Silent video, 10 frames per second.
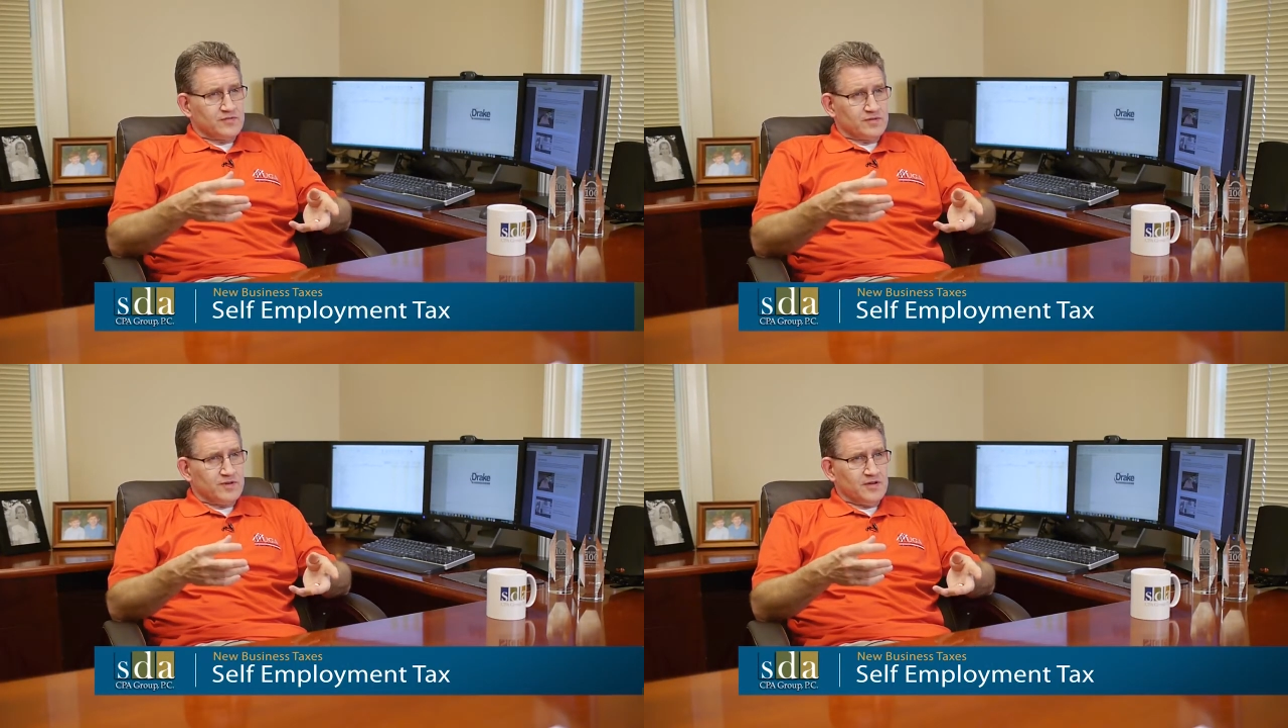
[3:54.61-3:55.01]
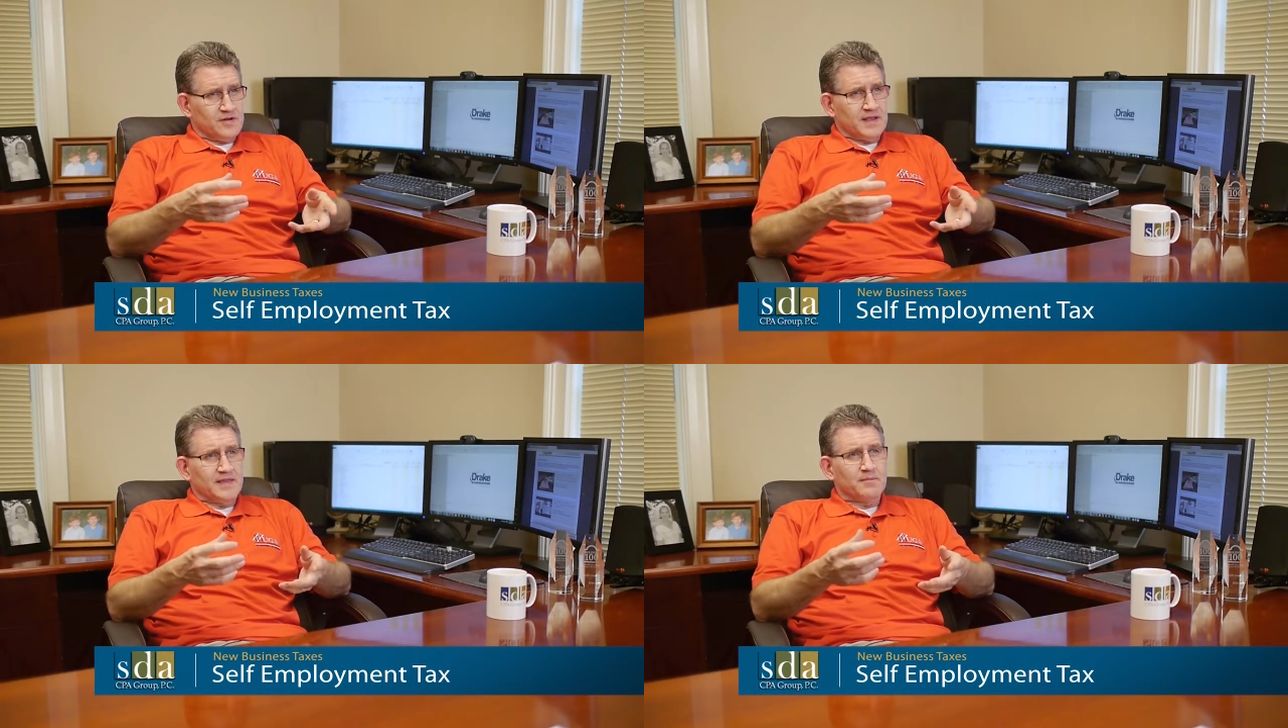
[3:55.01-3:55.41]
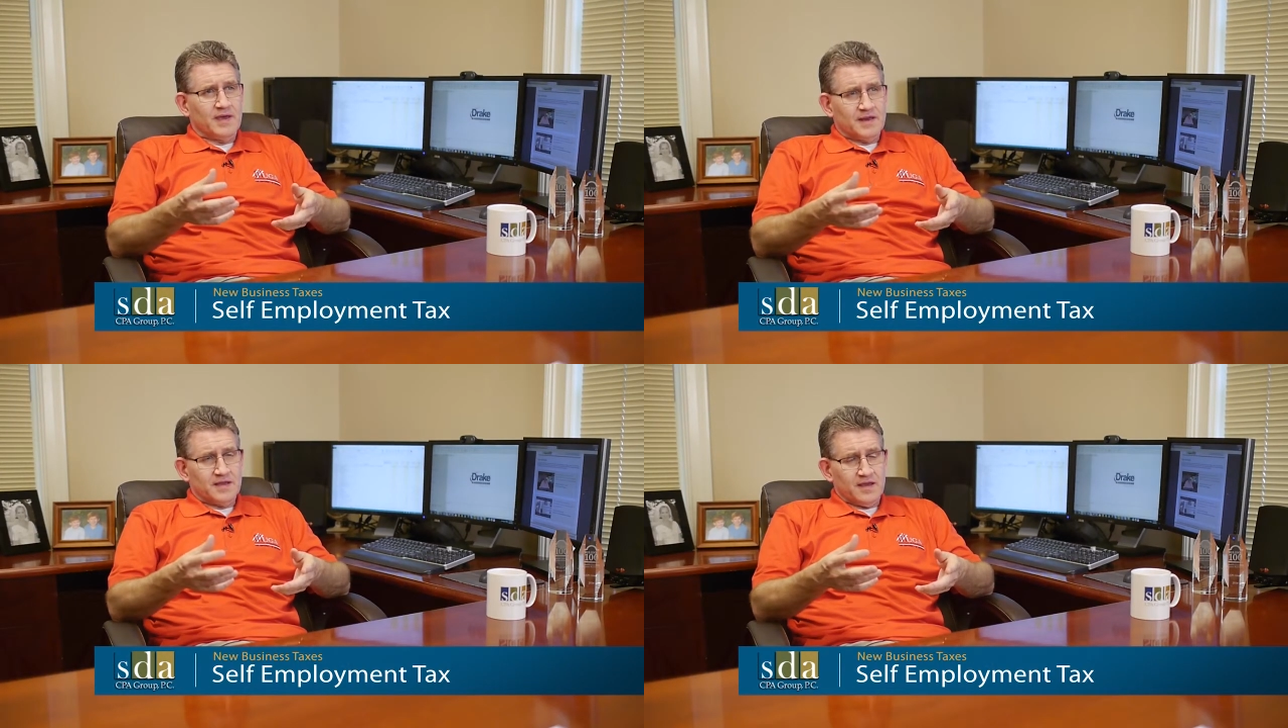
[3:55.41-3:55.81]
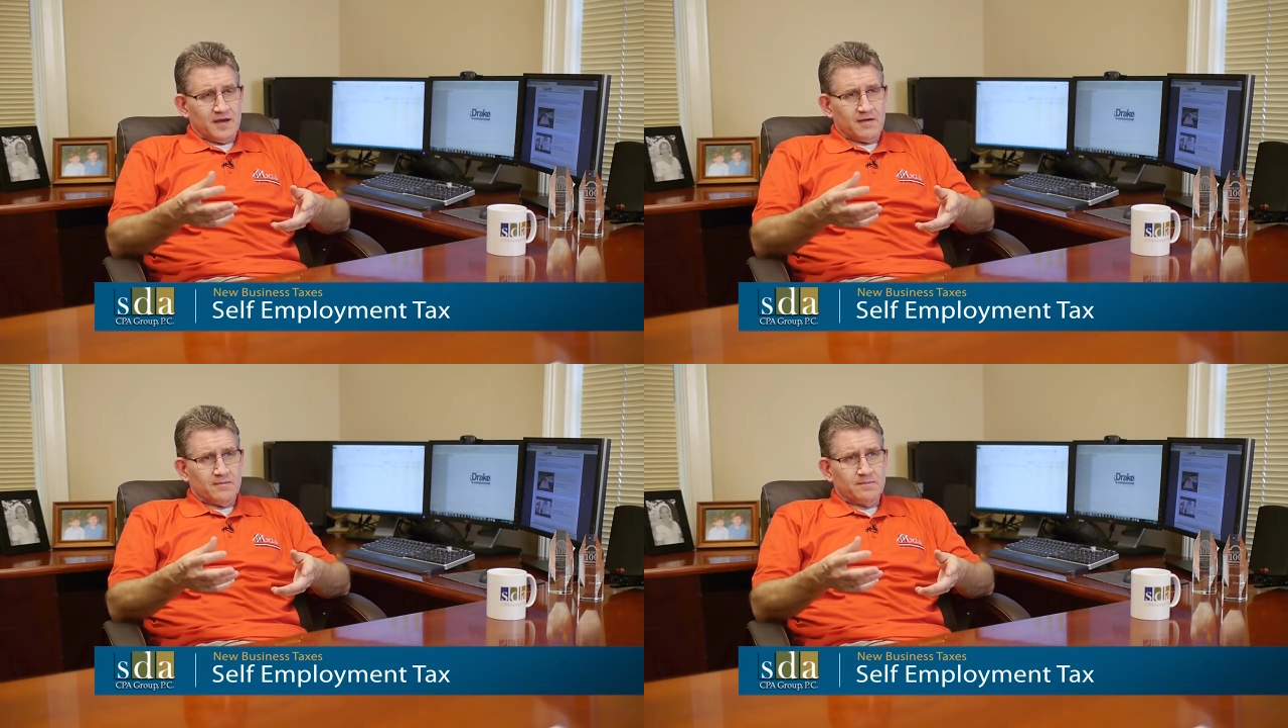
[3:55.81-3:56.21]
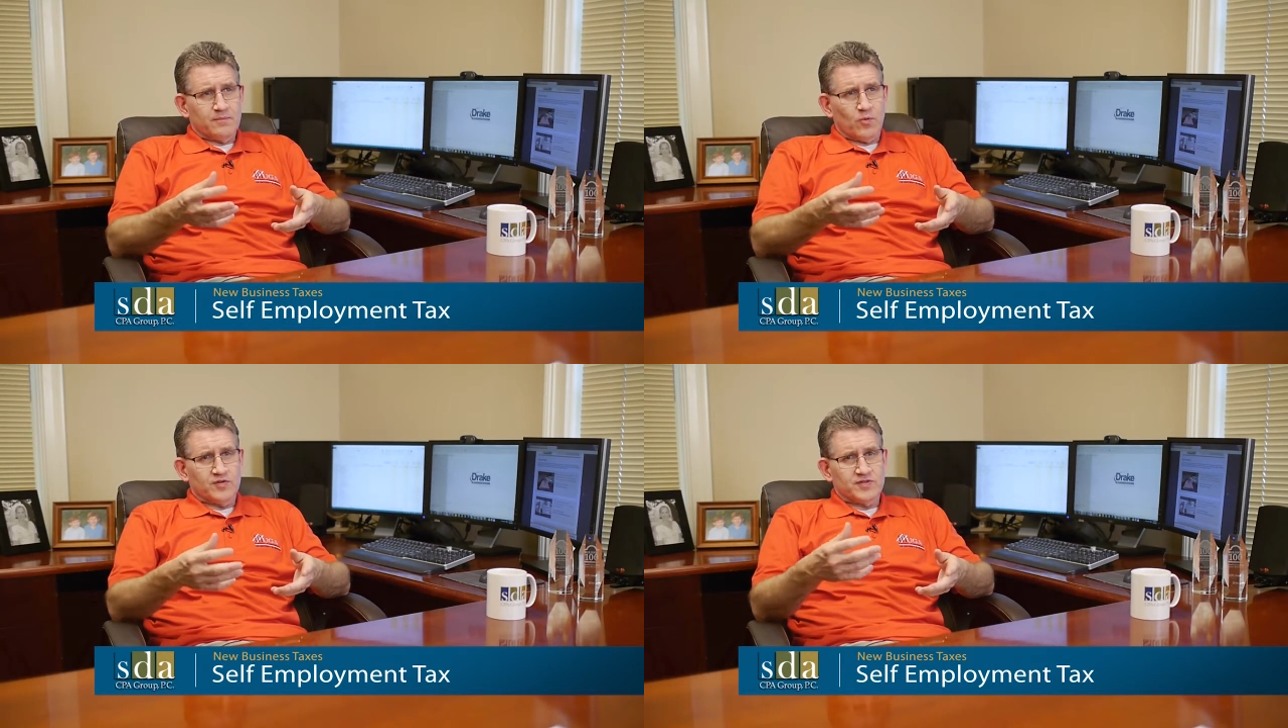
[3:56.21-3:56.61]
Security and the Medicare
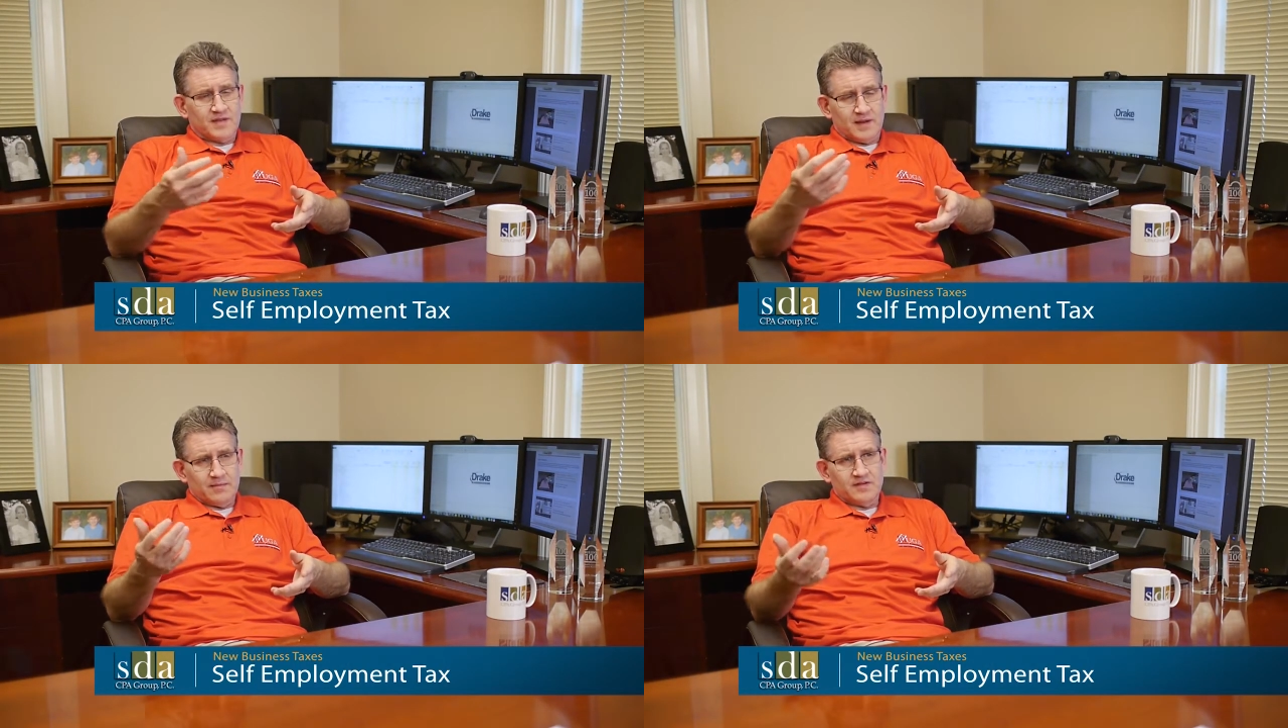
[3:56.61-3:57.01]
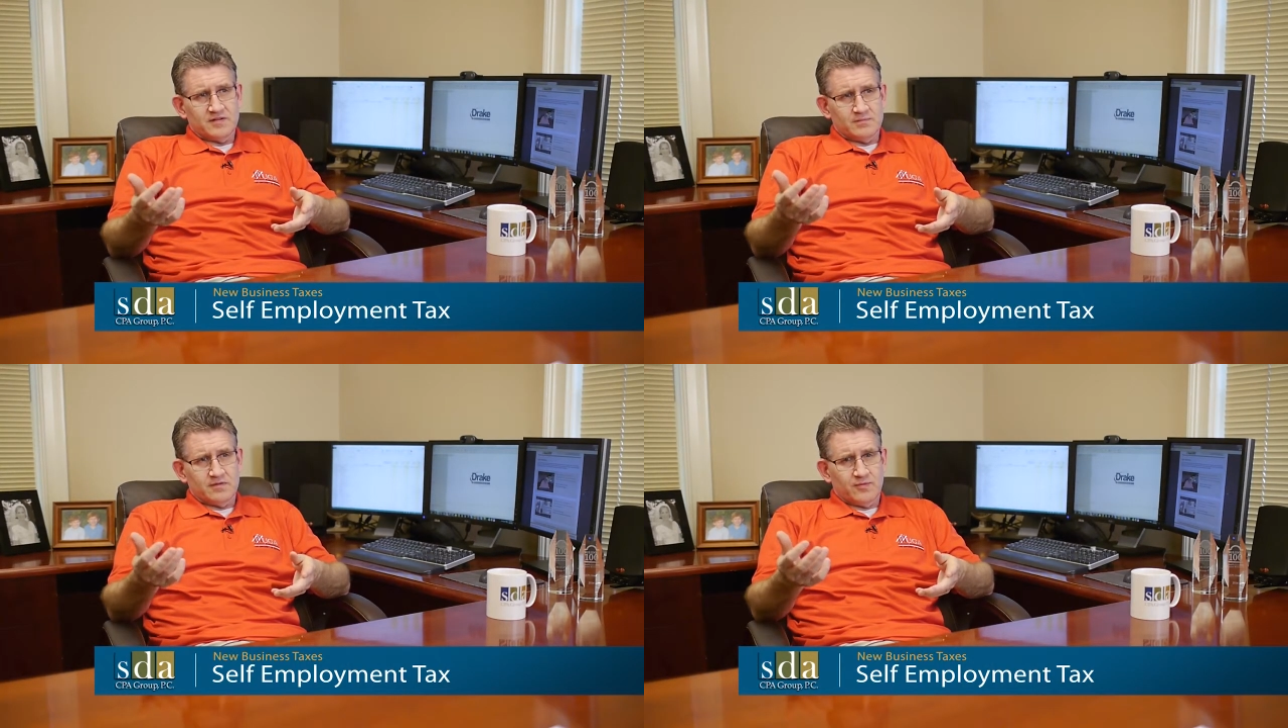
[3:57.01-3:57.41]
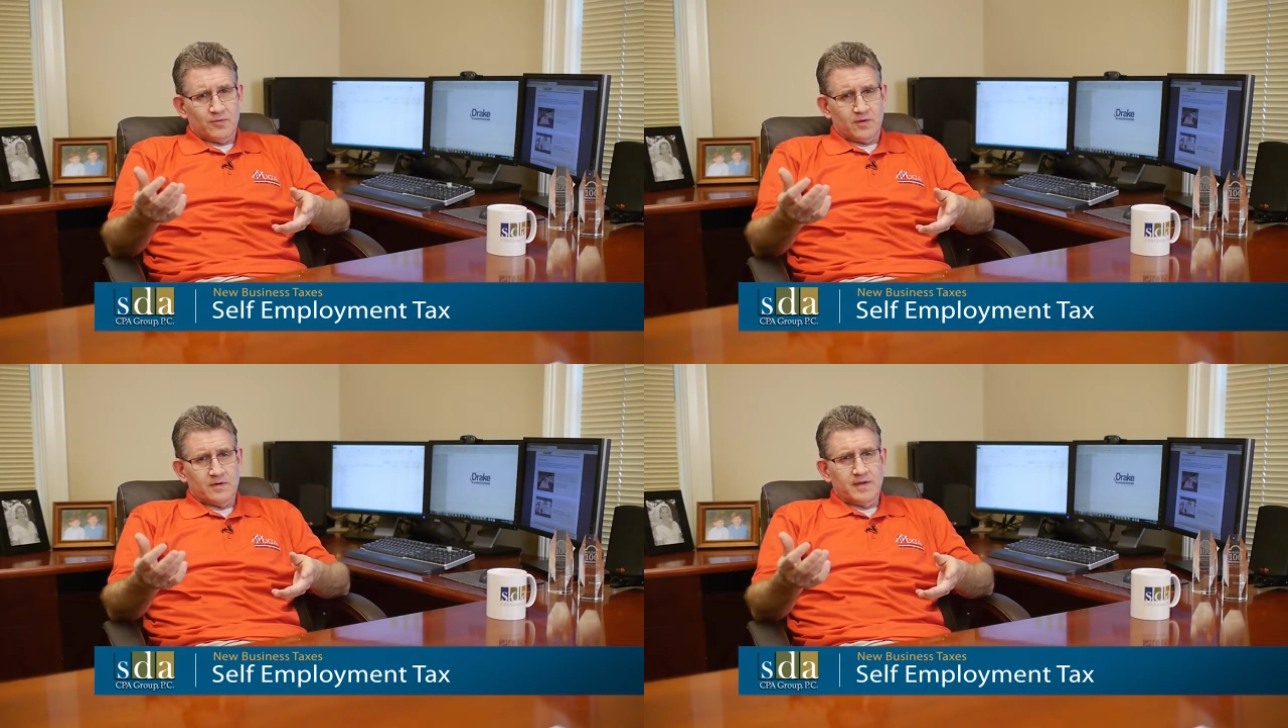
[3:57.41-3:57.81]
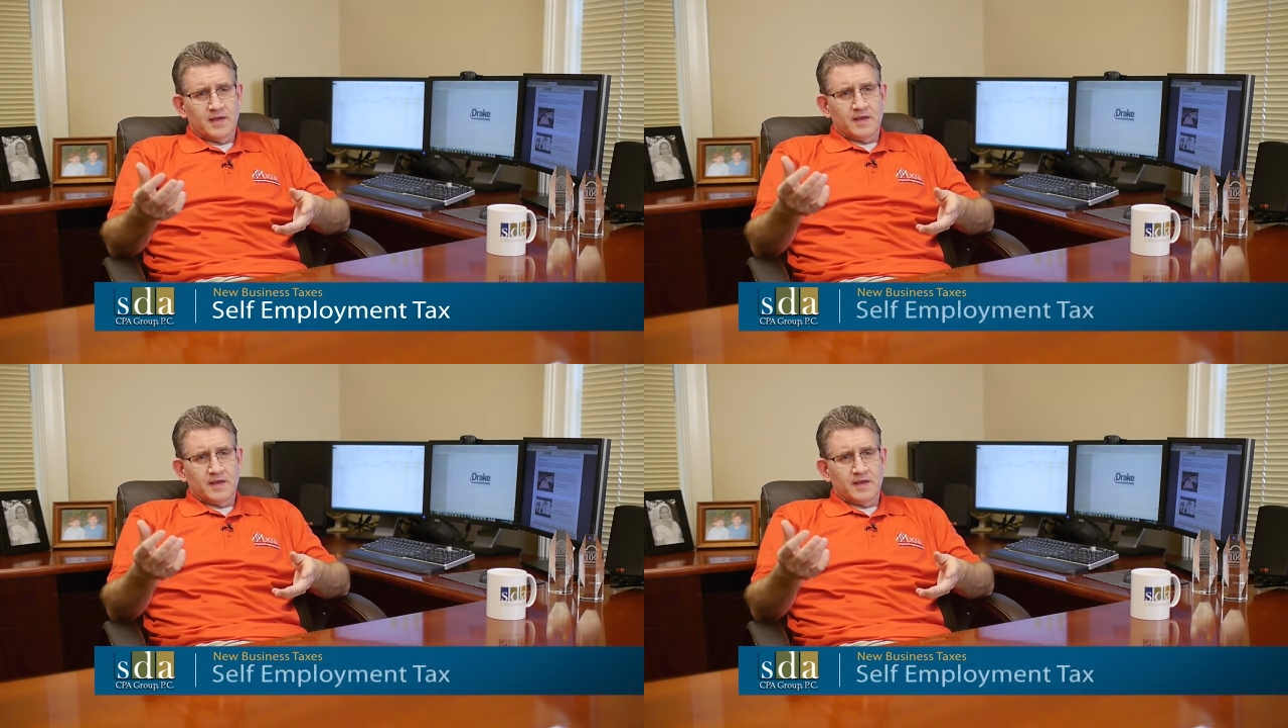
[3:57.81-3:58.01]
portion that I mentioned before,